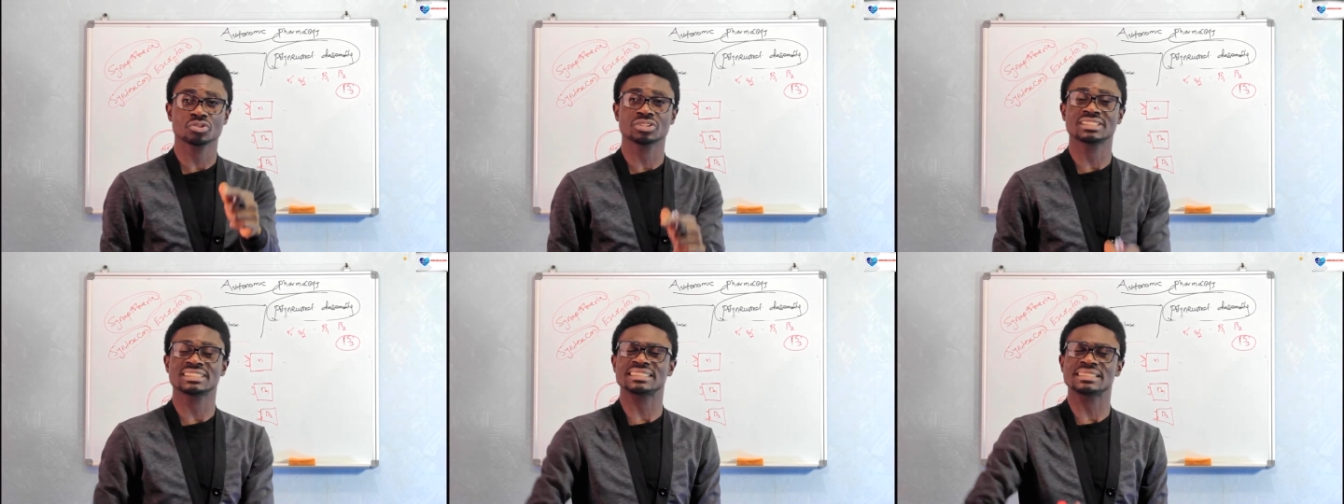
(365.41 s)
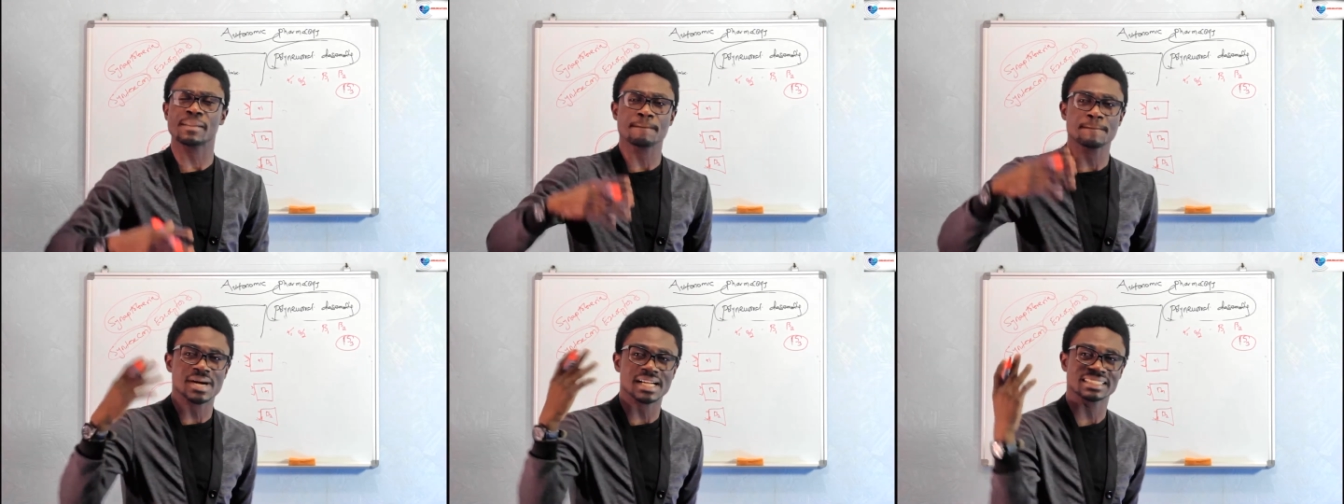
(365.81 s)
to
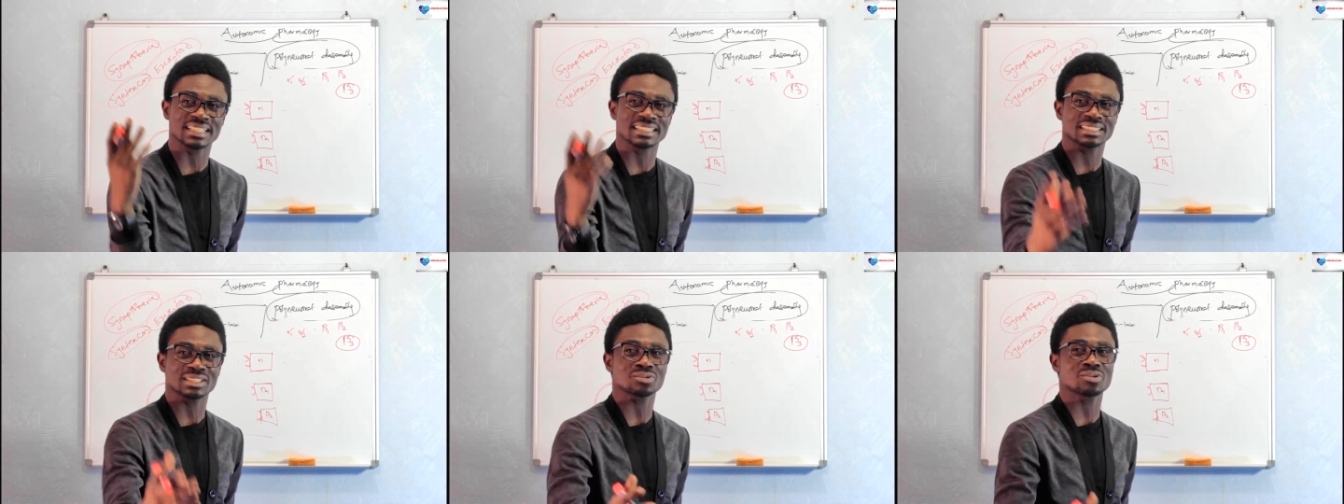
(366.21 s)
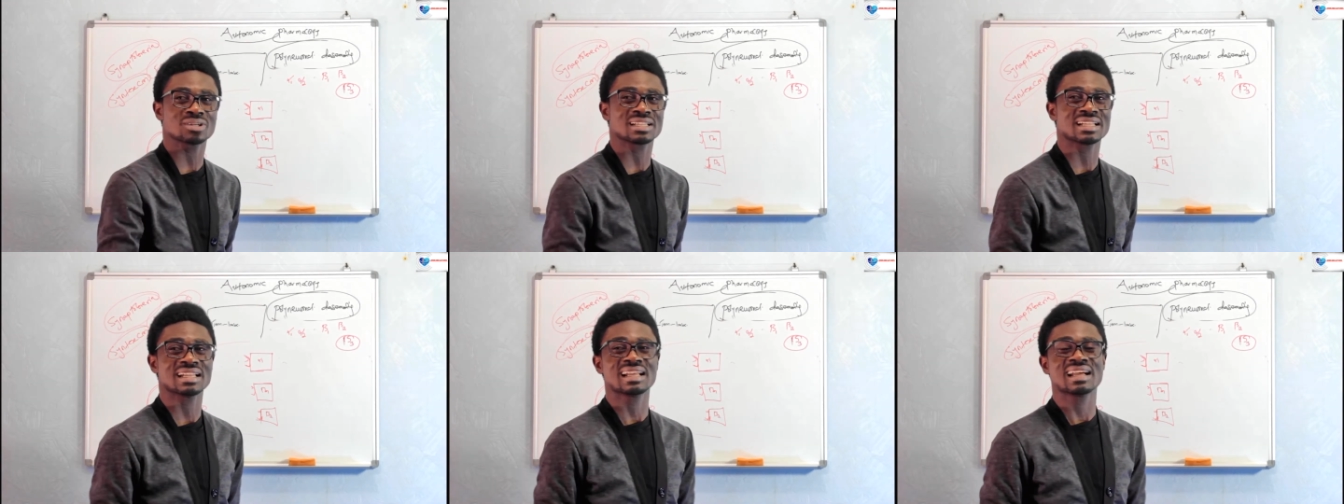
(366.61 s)
sympathetic
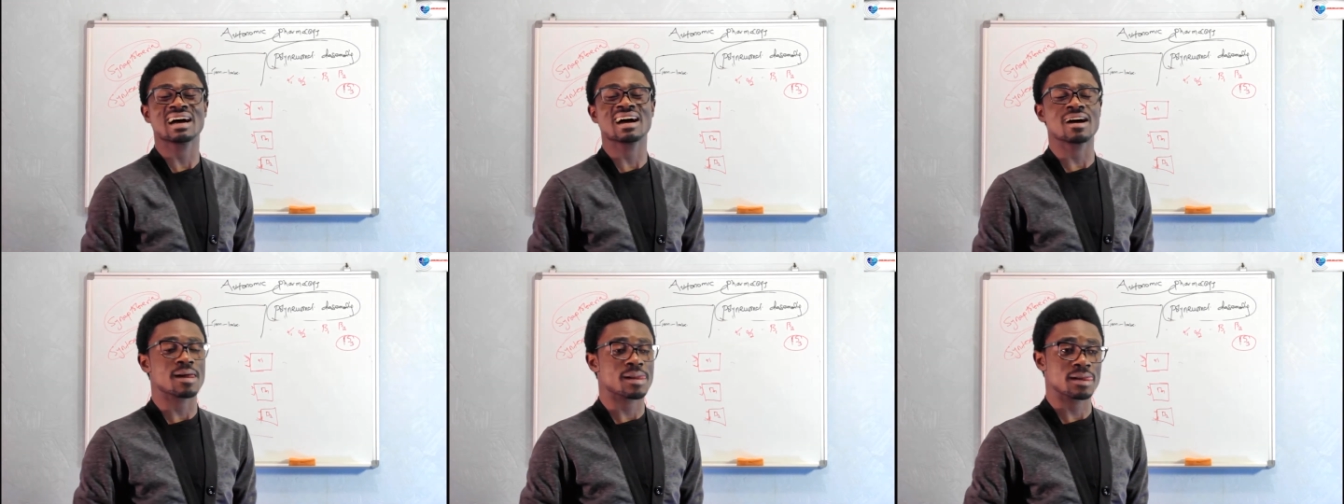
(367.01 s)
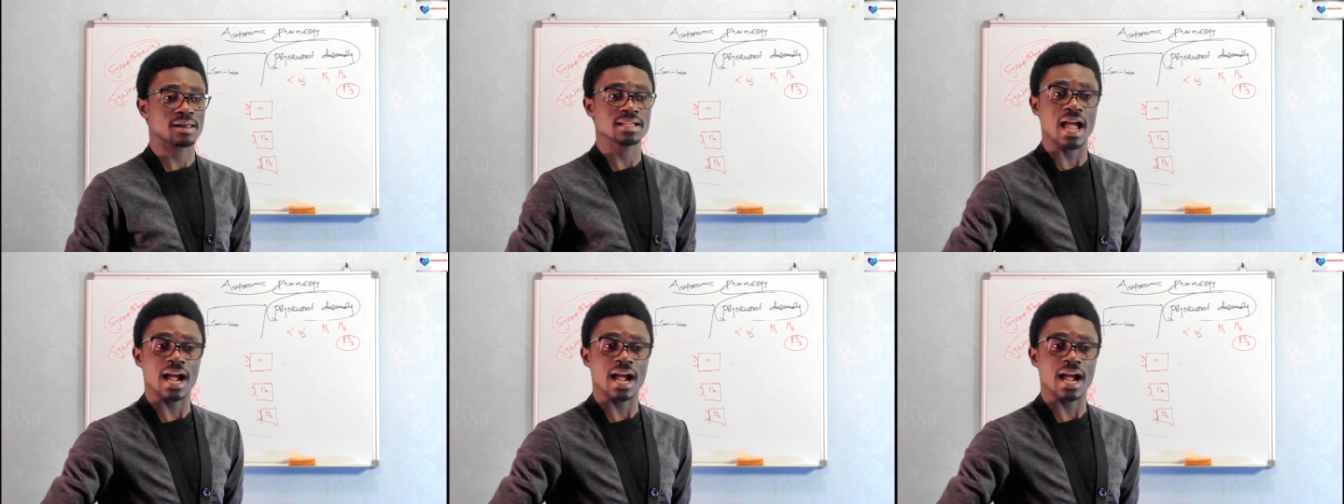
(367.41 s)
what uh,